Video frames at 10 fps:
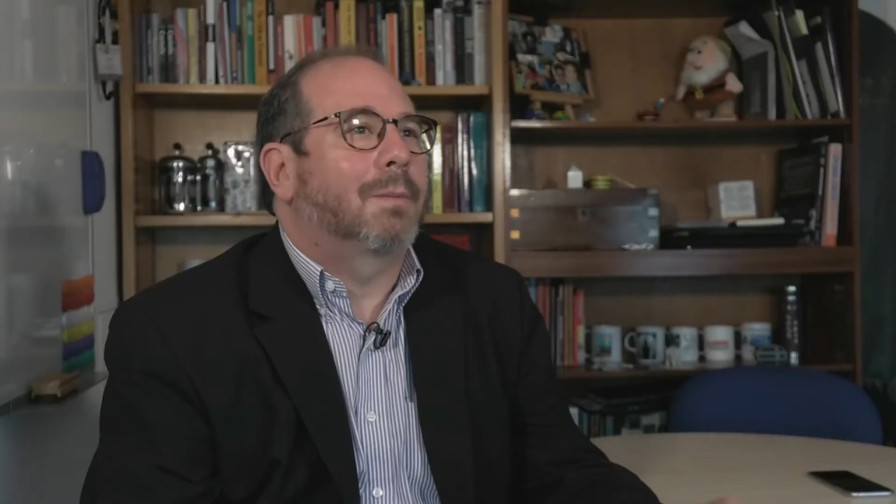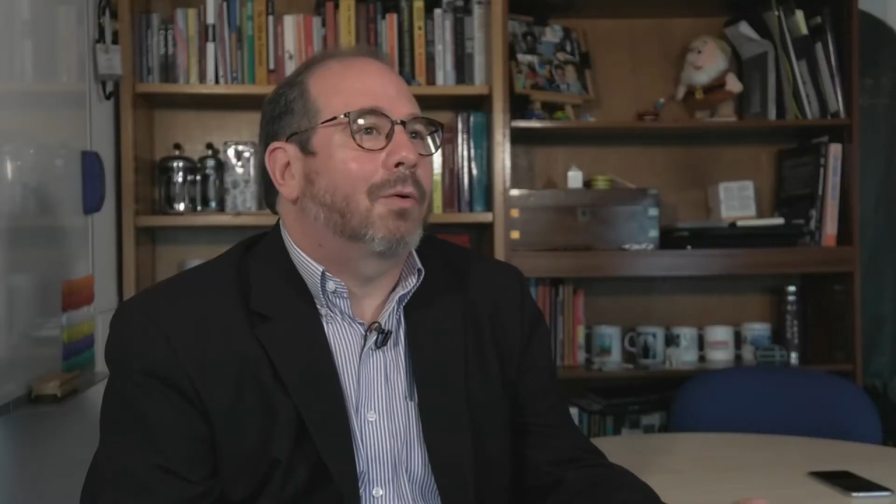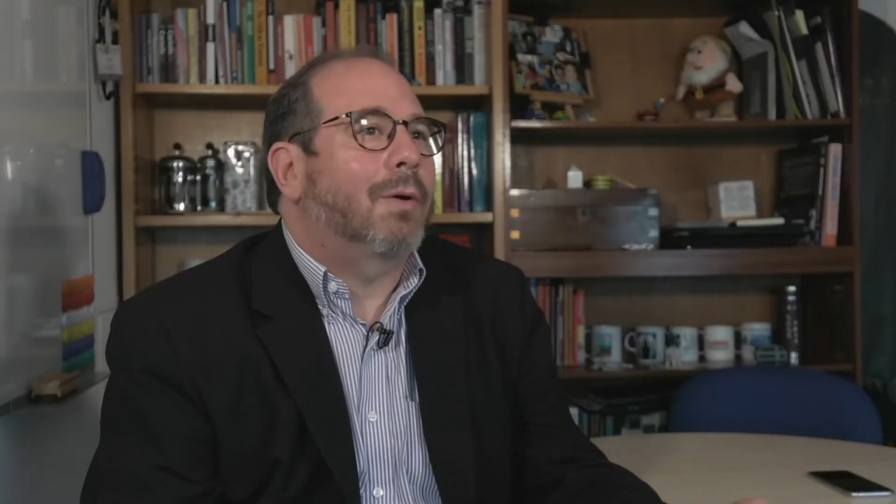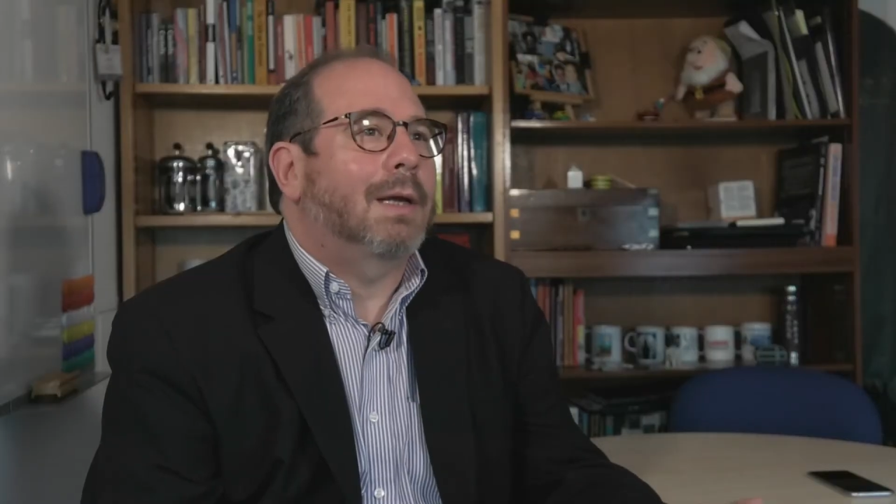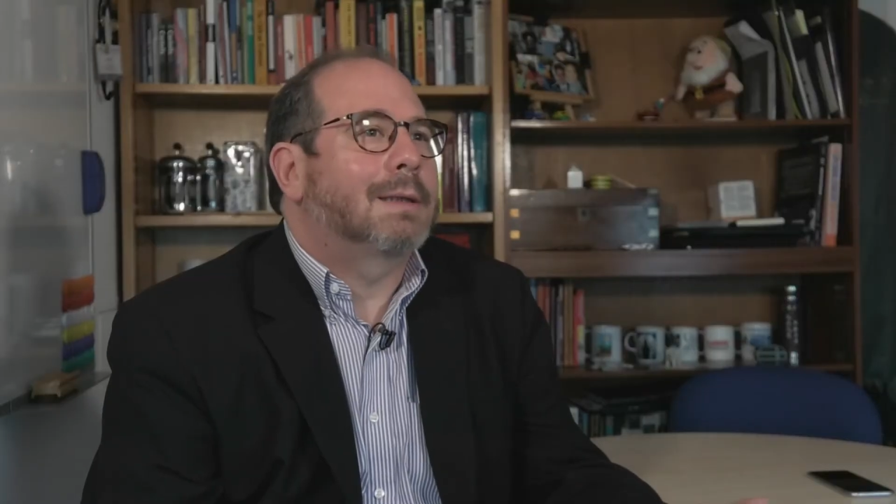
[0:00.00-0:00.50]

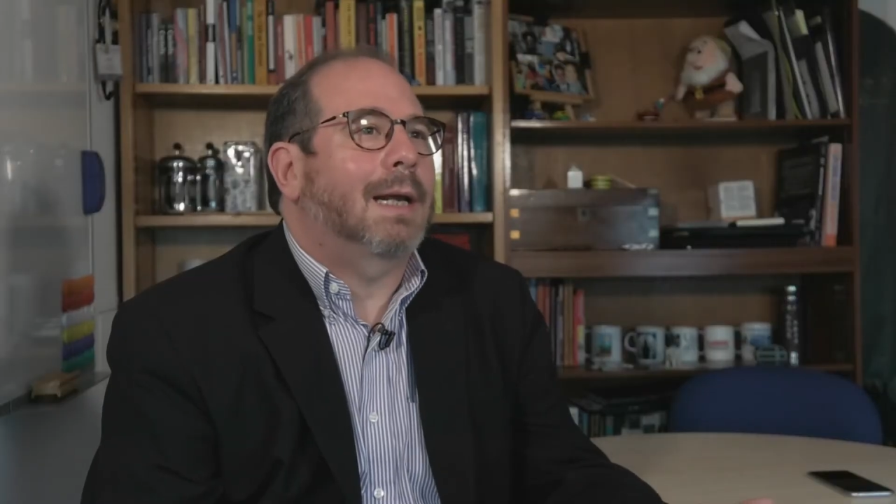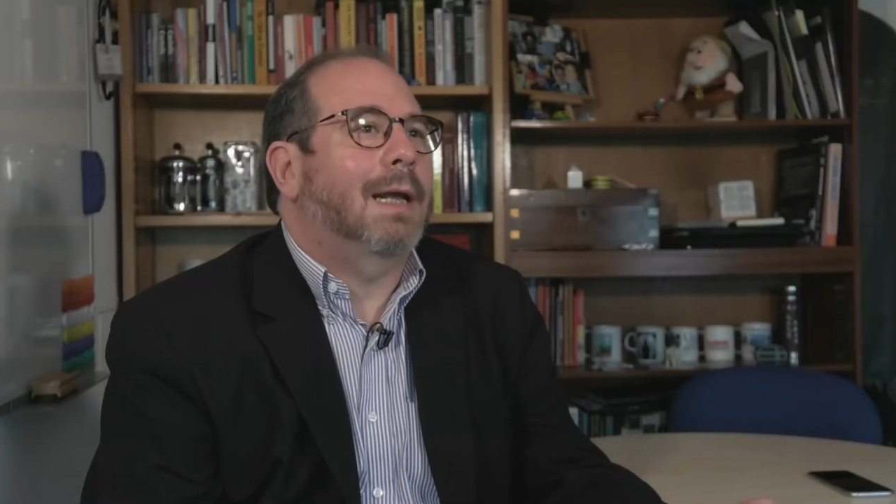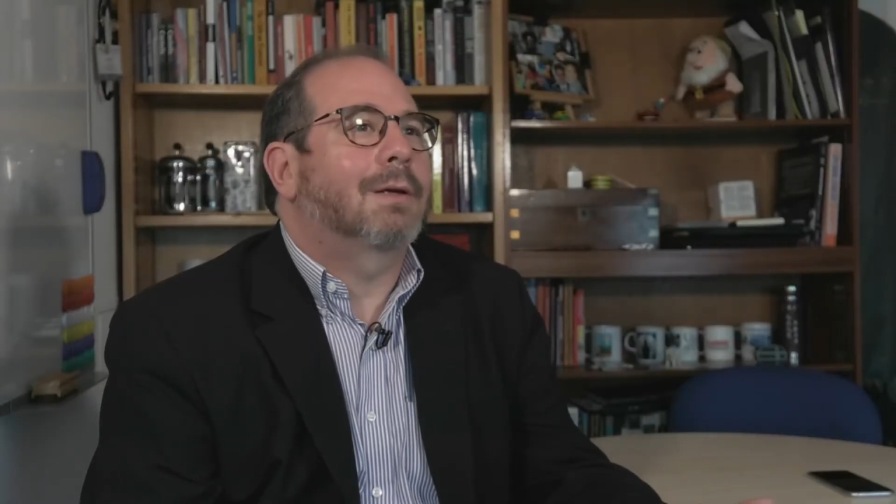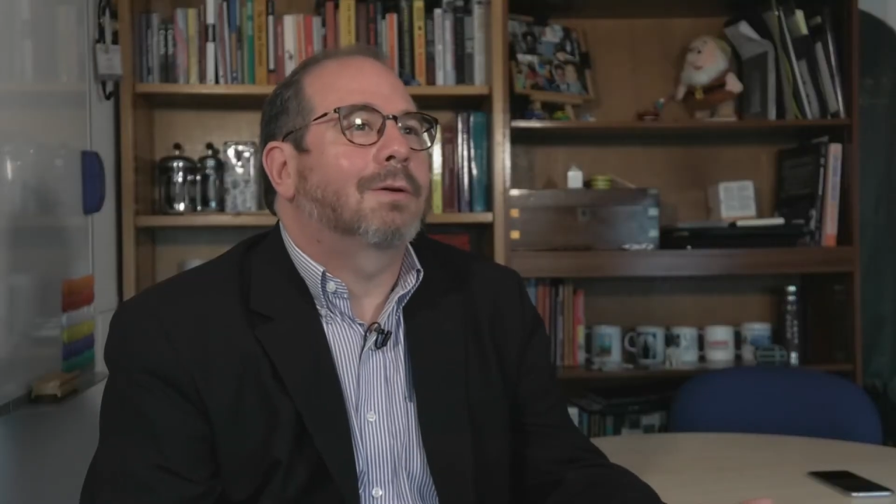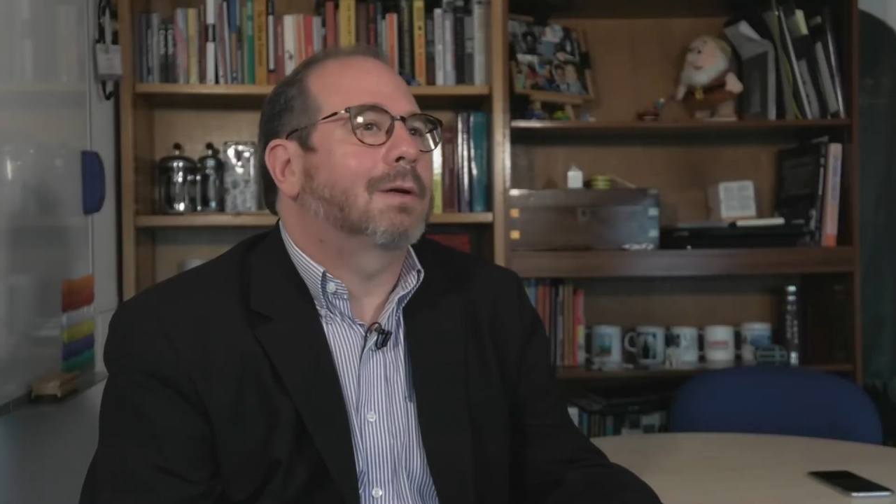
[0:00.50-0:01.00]
boring.
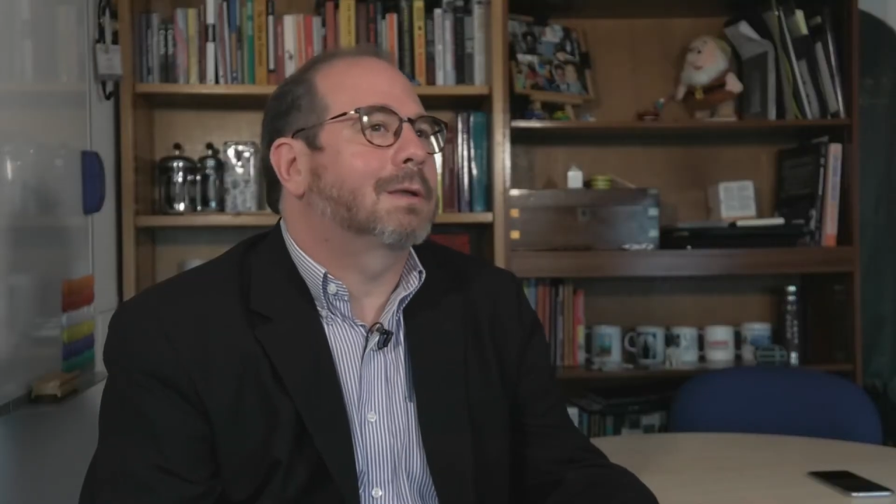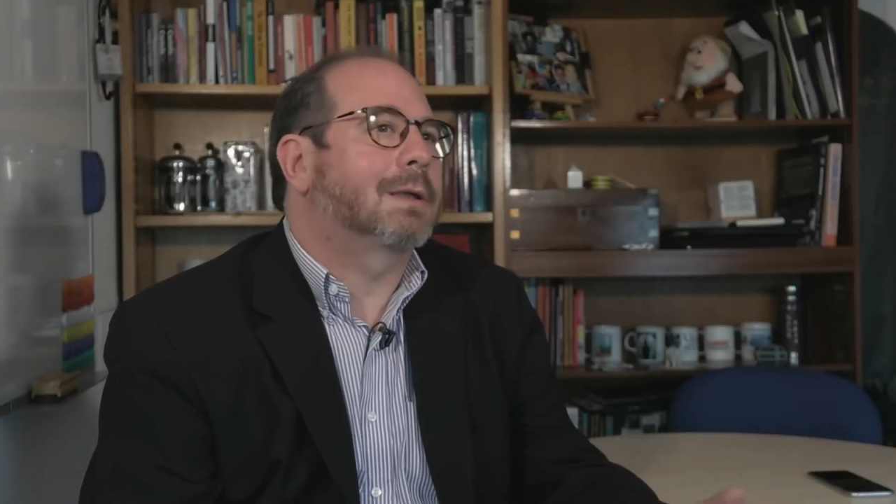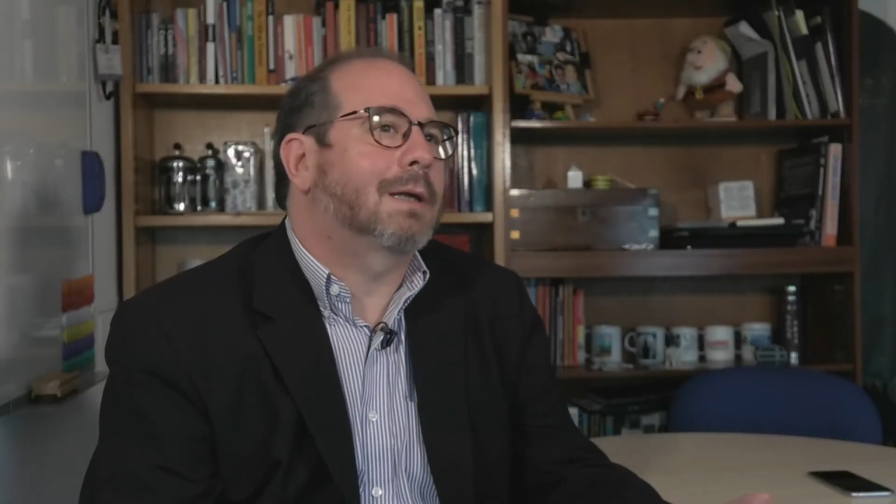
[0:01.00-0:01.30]
Selling insurance